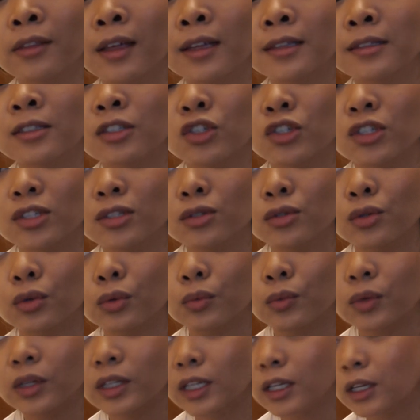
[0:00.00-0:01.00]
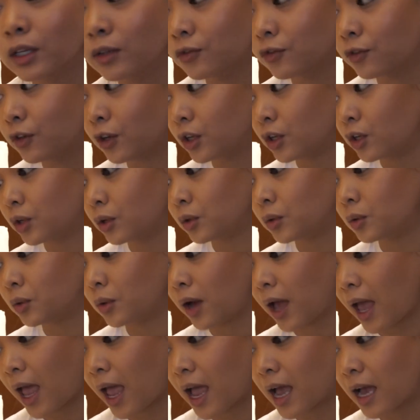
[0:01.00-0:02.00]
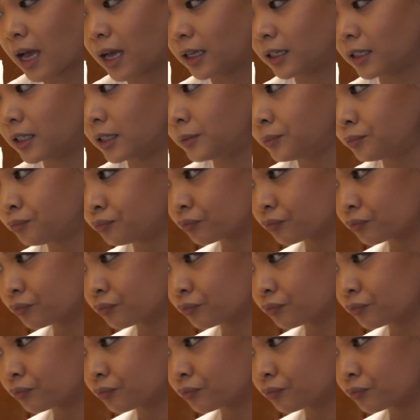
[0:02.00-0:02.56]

that's just really good for you, and